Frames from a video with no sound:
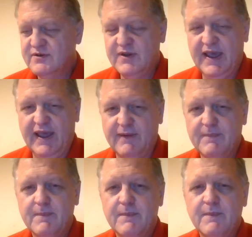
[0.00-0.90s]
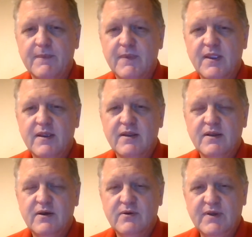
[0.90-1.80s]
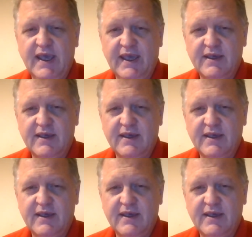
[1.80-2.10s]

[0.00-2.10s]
Okay. Okay.